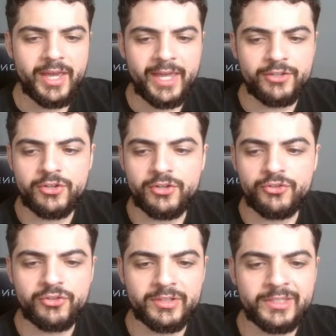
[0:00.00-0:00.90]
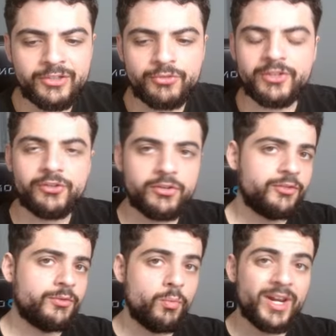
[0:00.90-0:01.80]
and you can just literally
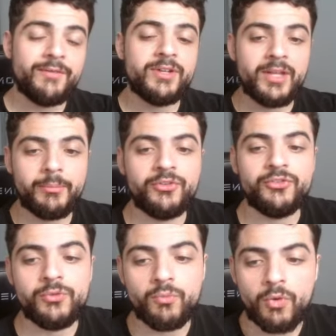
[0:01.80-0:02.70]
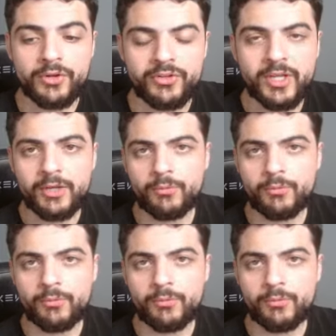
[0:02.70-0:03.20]
search for whatever numbers you want.